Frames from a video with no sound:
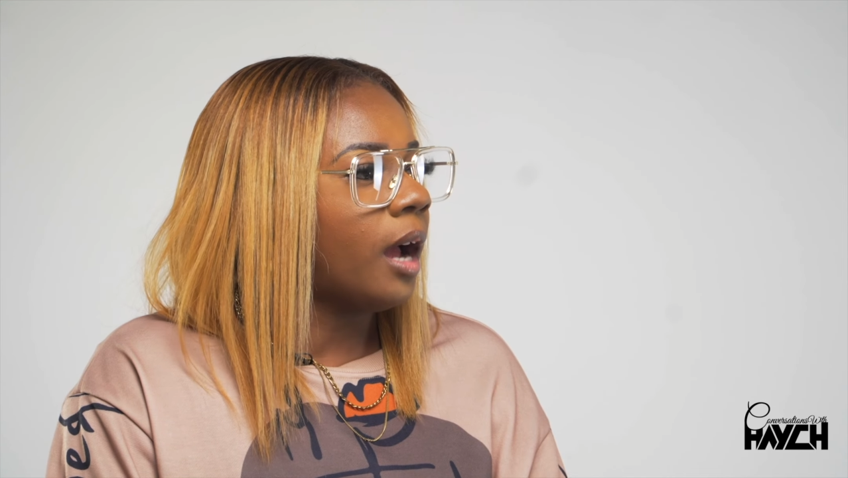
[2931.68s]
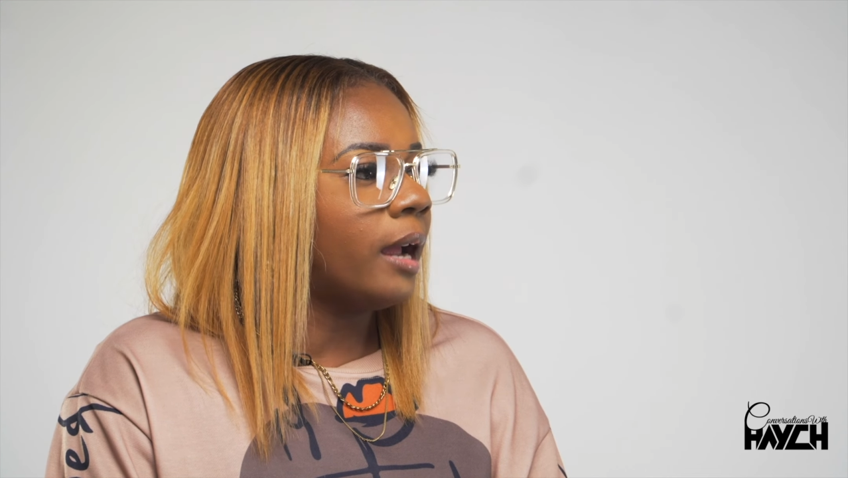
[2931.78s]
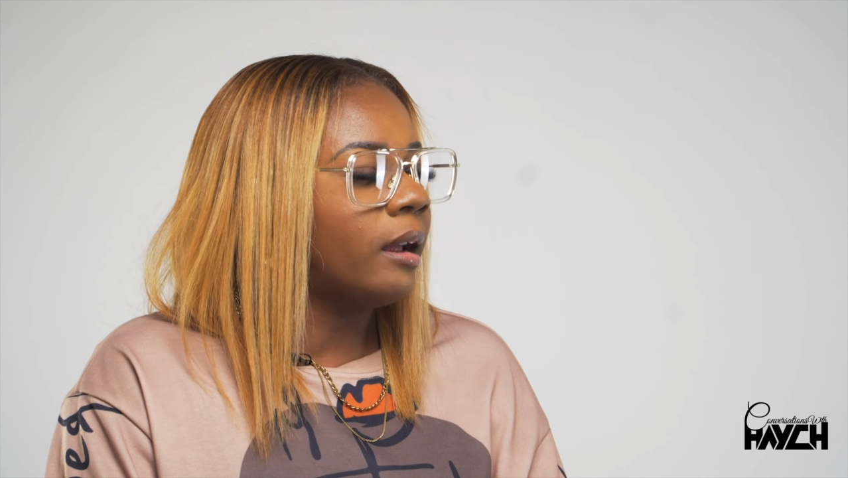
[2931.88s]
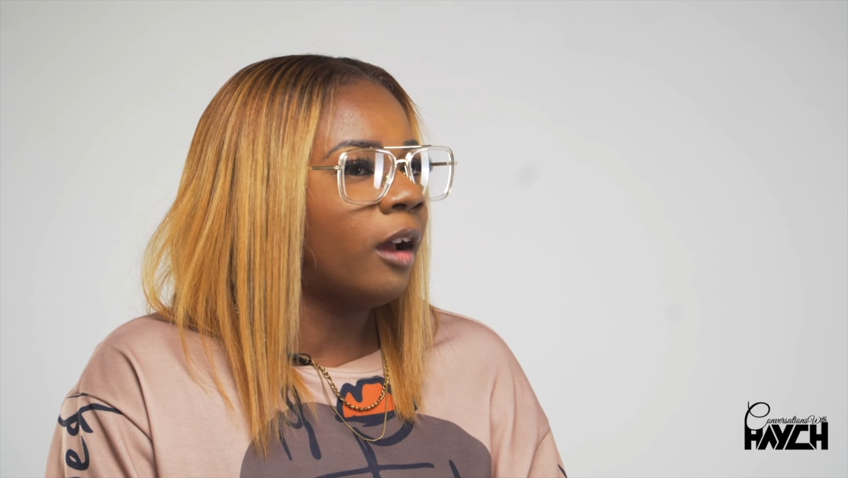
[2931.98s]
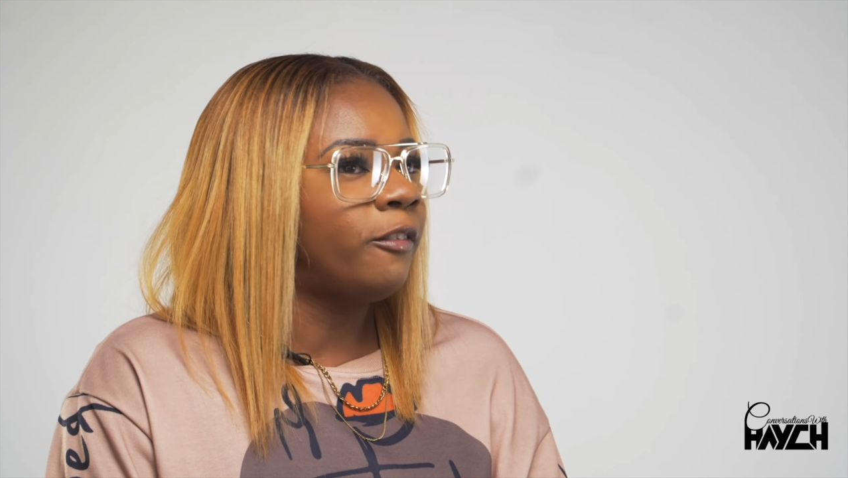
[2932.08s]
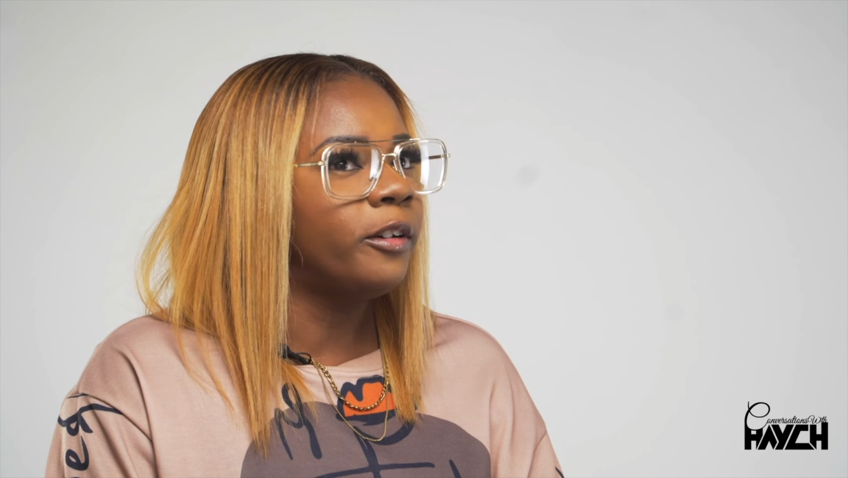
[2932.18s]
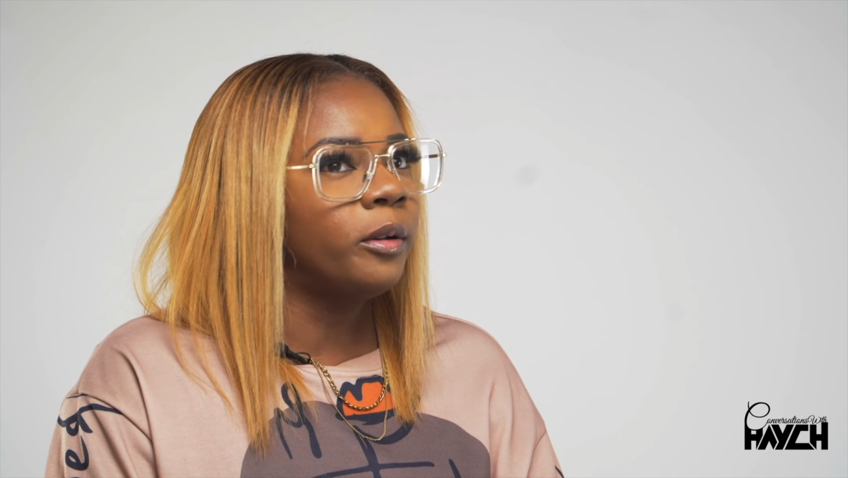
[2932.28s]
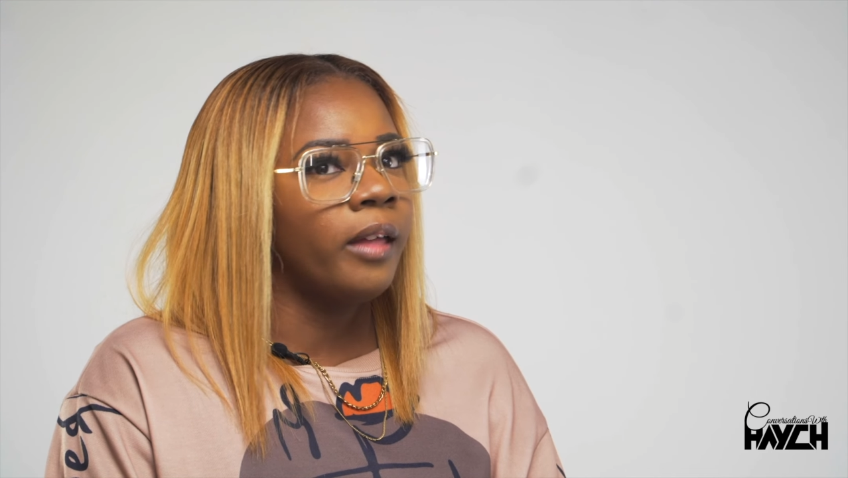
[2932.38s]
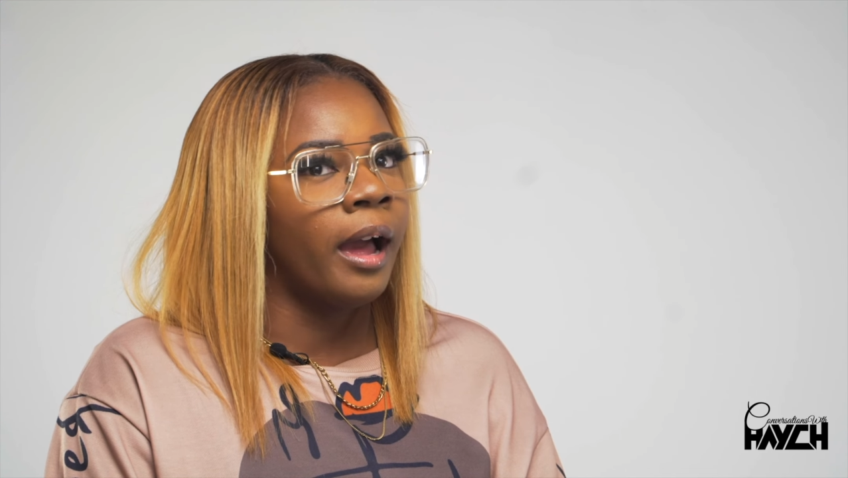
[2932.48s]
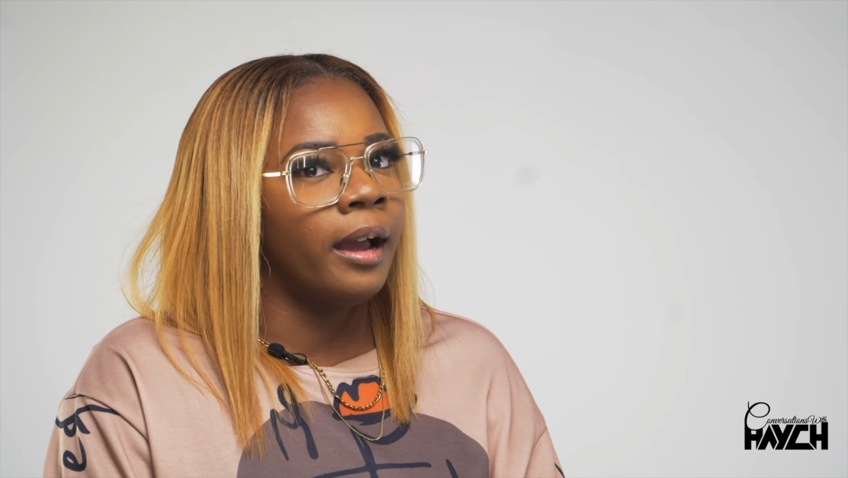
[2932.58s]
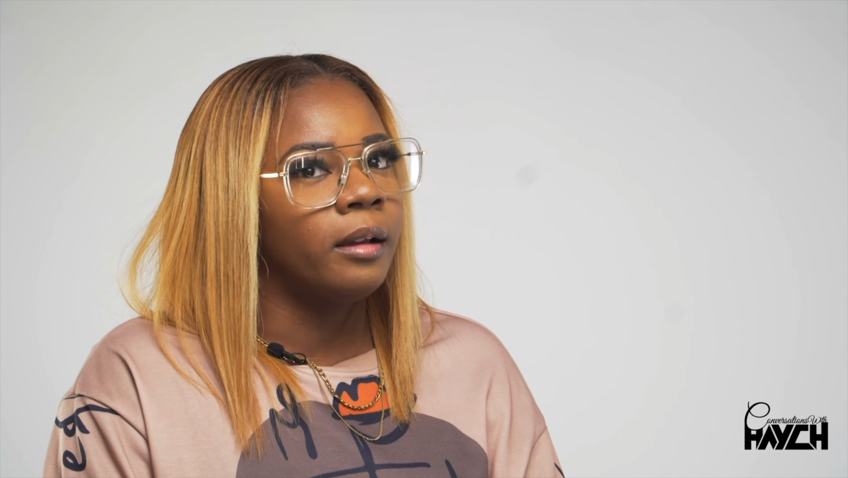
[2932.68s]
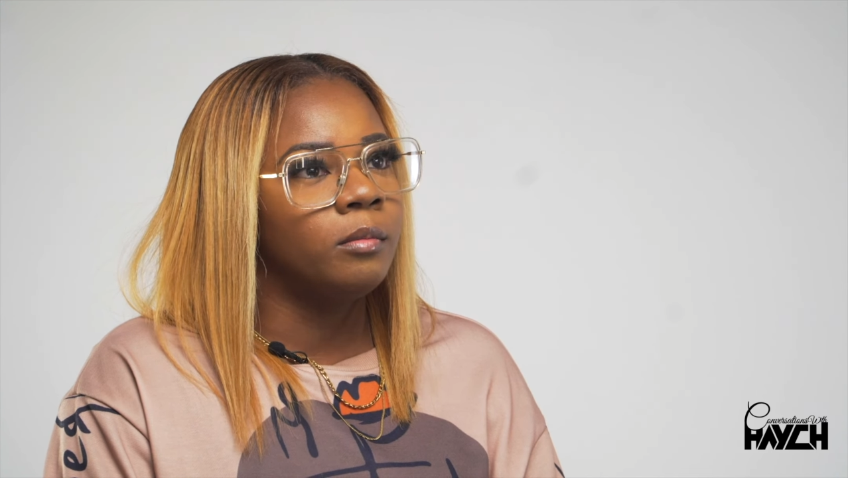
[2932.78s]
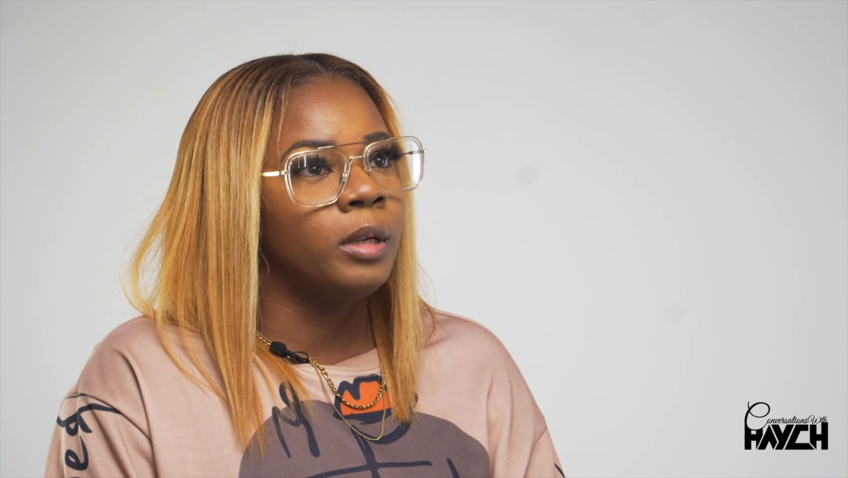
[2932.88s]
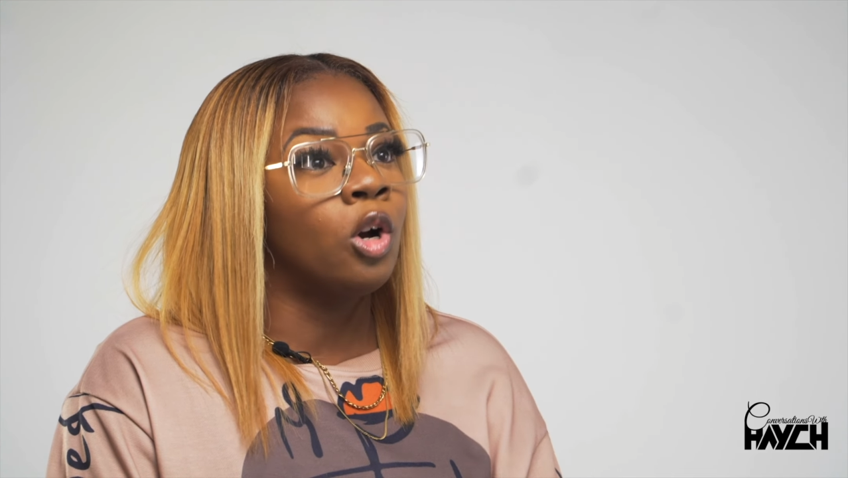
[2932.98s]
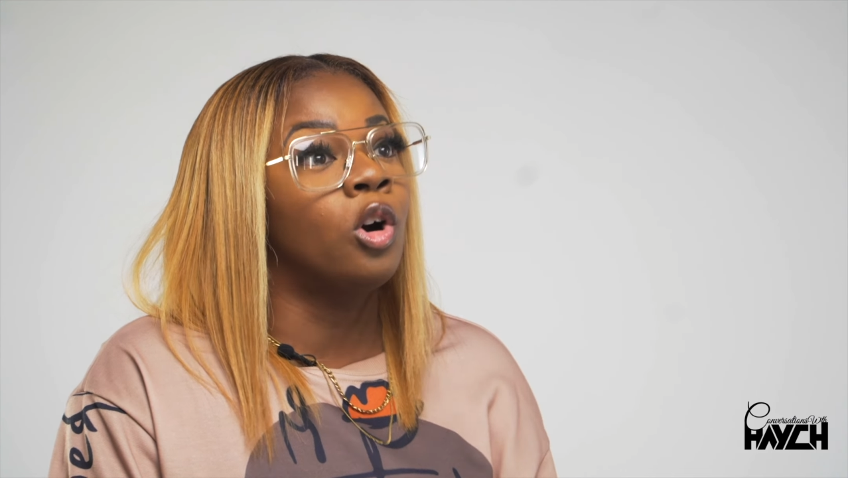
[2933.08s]
I feel that
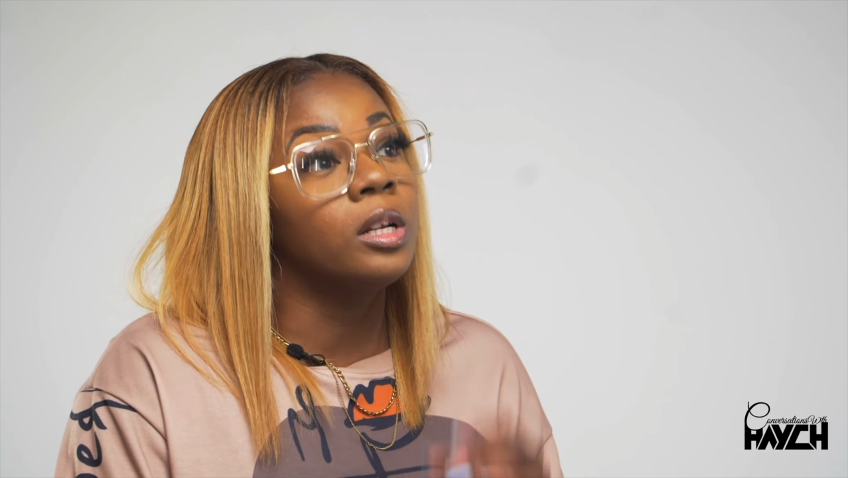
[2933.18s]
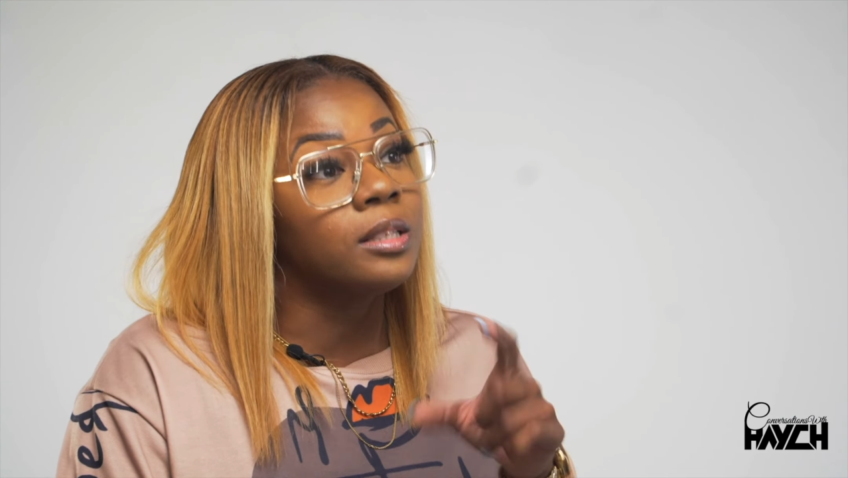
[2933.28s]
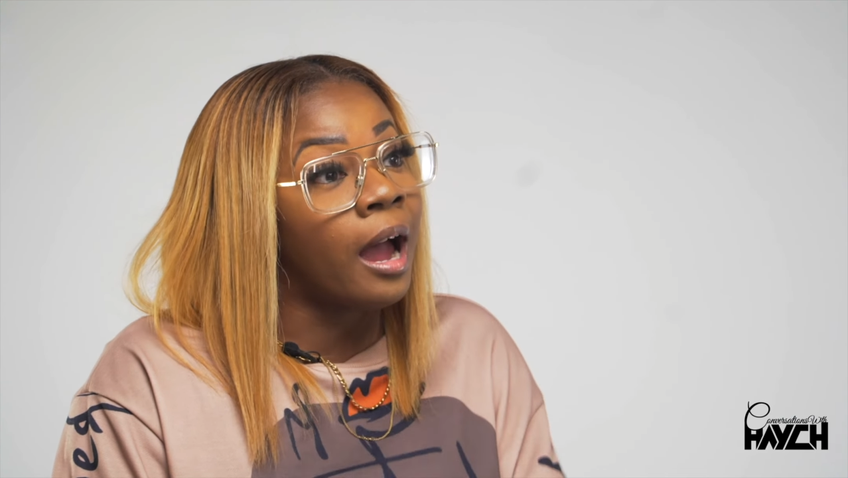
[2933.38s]
because